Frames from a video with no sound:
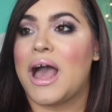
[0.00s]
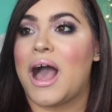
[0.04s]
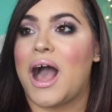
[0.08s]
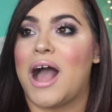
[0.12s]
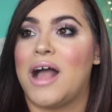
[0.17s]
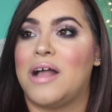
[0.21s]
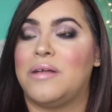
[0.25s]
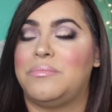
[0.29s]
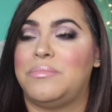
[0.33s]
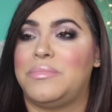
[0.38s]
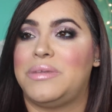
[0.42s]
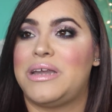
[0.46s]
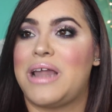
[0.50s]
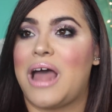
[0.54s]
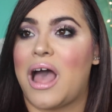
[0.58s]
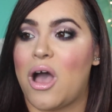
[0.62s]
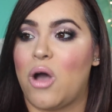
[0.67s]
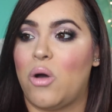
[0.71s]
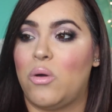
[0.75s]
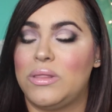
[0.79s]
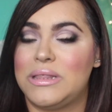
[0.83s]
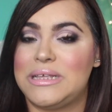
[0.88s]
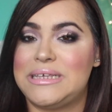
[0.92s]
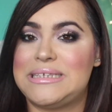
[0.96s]

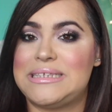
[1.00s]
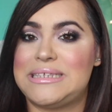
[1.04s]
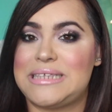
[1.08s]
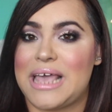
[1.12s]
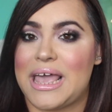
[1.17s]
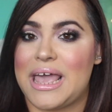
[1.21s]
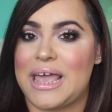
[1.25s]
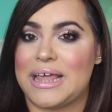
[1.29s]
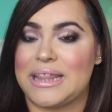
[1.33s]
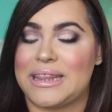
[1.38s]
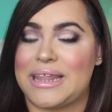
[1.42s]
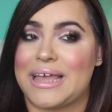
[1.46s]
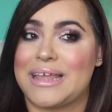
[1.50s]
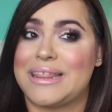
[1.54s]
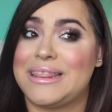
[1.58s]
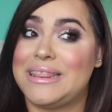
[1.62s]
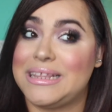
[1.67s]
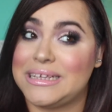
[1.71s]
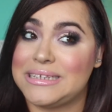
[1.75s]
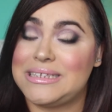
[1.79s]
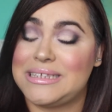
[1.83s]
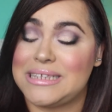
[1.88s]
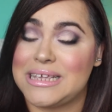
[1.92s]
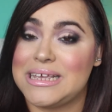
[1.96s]
Not only saying like
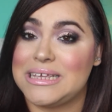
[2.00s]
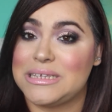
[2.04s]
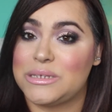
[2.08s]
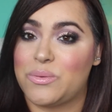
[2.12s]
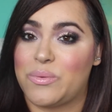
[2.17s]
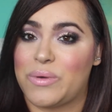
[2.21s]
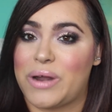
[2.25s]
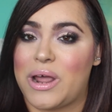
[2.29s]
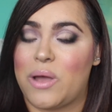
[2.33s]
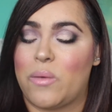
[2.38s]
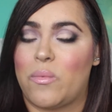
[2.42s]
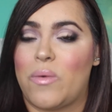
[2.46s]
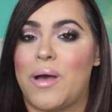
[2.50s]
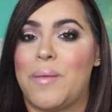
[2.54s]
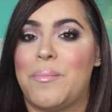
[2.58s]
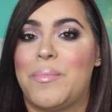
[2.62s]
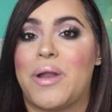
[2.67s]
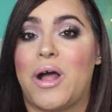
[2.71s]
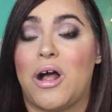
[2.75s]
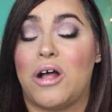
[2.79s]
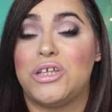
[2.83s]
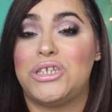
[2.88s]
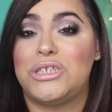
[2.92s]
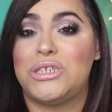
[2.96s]
this is what I want,
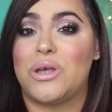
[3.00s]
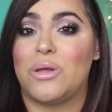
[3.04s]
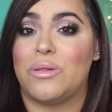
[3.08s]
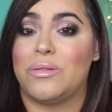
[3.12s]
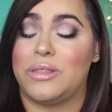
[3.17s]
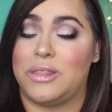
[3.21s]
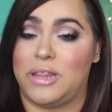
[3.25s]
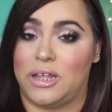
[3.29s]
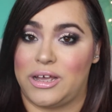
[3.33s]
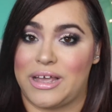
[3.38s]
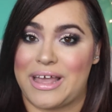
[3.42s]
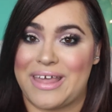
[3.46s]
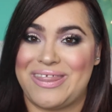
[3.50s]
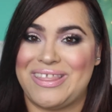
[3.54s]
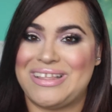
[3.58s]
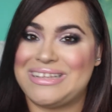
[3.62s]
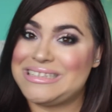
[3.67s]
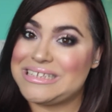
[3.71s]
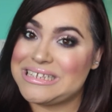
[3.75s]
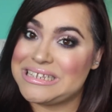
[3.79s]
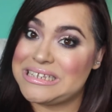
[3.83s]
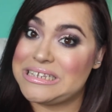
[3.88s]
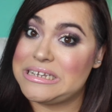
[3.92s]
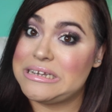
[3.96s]
but also look,
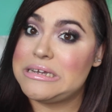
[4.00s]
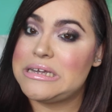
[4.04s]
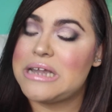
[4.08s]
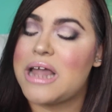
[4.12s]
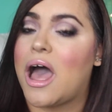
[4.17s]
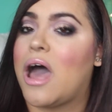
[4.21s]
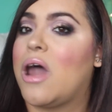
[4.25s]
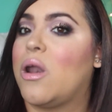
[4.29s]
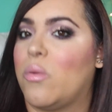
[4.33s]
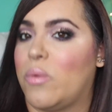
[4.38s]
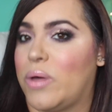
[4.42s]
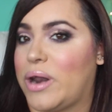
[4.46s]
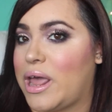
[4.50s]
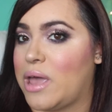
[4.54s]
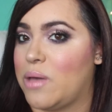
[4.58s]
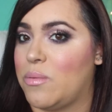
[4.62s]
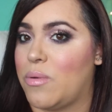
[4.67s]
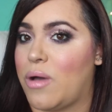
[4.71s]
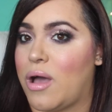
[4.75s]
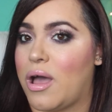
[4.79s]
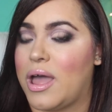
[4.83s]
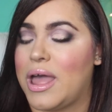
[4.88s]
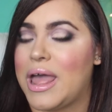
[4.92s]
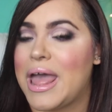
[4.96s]
this is not what I
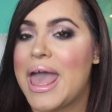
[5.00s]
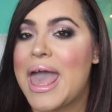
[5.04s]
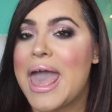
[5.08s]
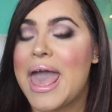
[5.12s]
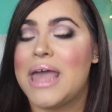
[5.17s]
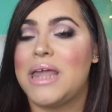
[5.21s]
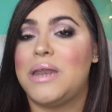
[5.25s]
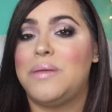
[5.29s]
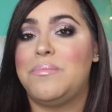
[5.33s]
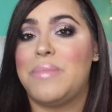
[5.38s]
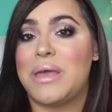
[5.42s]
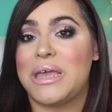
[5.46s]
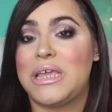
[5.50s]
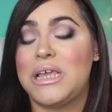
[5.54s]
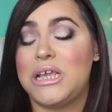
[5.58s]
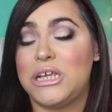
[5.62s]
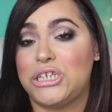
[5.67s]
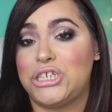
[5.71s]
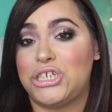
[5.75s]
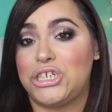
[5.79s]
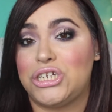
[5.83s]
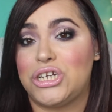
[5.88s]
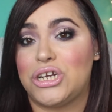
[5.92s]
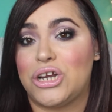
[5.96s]
want, and
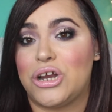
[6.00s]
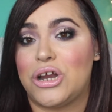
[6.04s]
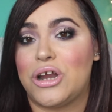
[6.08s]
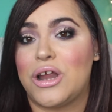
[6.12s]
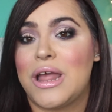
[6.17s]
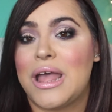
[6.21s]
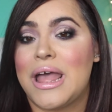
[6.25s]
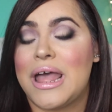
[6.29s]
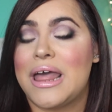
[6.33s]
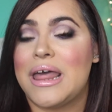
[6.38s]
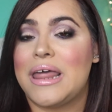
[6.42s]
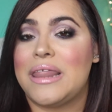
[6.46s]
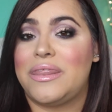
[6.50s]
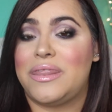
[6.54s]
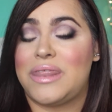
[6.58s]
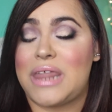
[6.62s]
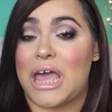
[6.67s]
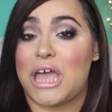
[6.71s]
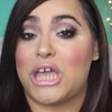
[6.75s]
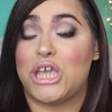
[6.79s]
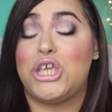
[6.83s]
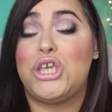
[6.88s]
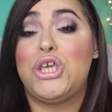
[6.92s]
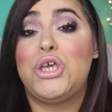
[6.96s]
making sure
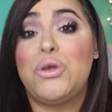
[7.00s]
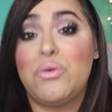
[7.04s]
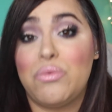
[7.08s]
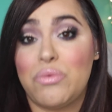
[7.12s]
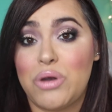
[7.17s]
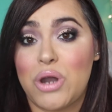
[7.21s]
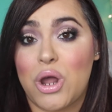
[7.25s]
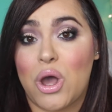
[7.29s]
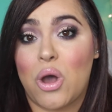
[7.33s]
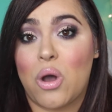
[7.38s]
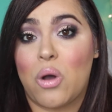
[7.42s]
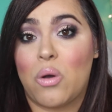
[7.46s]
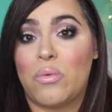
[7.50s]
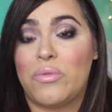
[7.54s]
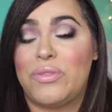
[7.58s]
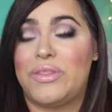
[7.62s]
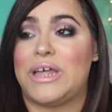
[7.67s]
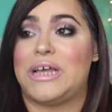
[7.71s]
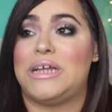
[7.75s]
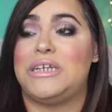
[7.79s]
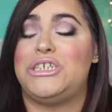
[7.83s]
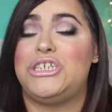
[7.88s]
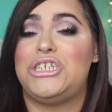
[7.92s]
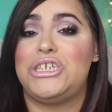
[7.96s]
that you know
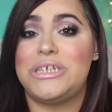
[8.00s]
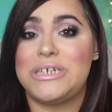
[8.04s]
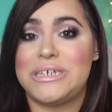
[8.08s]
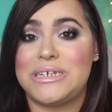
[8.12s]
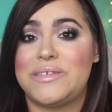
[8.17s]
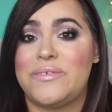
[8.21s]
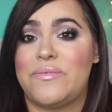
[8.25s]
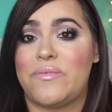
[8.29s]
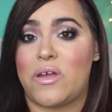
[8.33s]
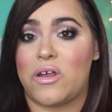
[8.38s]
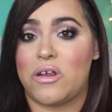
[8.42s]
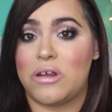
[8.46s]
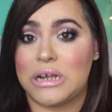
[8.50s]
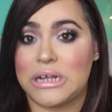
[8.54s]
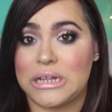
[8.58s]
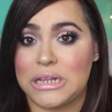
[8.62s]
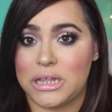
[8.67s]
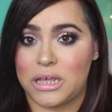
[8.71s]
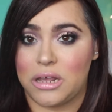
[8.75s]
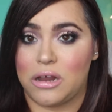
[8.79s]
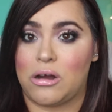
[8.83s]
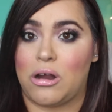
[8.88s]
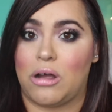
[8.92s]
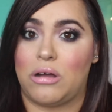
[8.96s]
that she is very
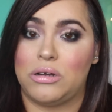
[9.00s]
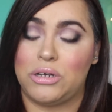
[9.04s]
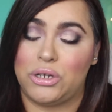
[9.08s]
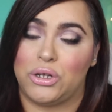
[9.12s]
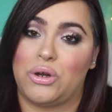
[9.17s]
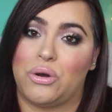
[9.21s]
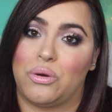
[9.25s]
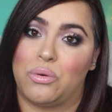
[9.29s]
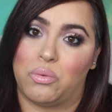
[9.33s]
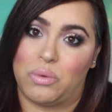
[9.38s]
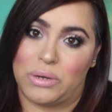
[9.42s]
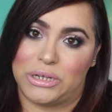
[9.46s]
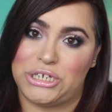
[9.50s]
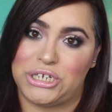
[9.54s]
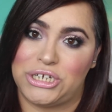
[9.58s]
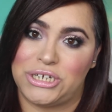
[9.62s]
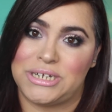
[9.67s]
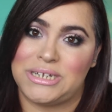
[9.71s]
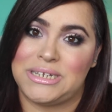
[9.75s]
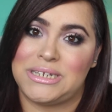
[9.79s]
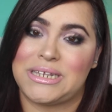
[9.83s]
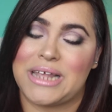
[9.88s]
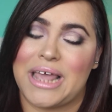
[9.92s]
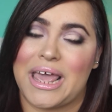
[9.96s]
clear on your
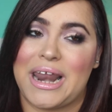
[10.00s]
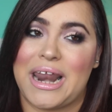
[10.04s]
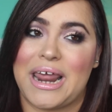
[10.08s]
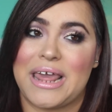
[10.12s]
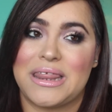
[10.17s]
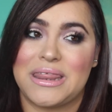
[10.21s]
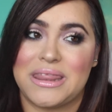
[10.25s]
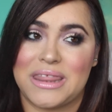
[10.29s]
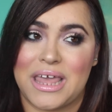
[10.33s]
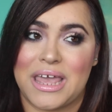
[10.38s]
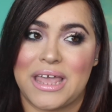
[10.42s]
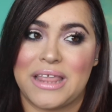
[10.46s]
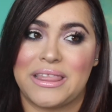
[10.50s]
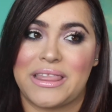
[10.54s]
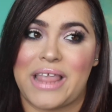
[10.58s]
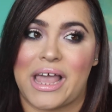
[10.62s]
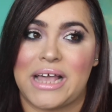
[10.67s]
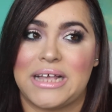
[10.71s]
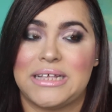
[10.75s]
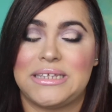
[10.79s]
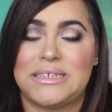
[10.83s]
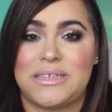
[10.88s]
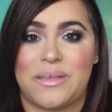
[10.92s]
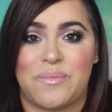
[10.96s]
wishes. And I think
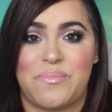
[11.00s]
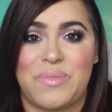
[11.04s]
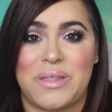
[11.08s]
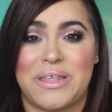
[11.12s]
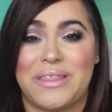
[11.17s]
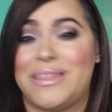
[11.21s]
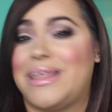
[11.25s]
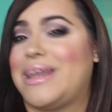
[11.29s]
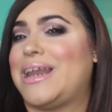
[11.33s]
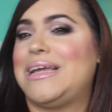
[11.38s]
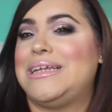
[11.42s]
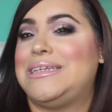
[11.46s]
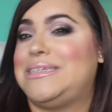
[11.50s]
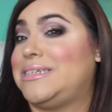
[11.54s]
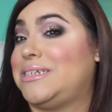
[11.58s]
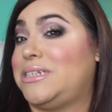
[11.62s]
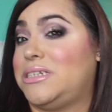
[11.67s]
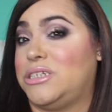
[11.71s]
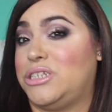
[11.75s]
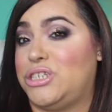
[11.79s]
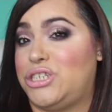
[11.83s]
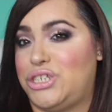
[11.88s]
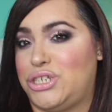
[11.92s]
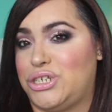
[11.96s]
that is something that I
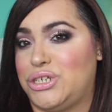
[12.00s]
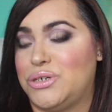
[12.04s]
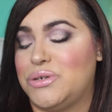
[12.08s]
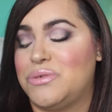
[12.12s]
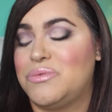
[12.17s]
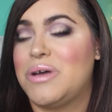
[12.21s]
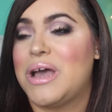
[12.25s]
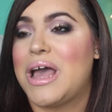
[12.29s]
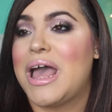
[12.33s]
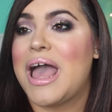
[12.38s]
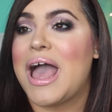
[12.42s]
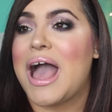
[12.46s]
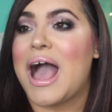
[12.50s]
didn't do.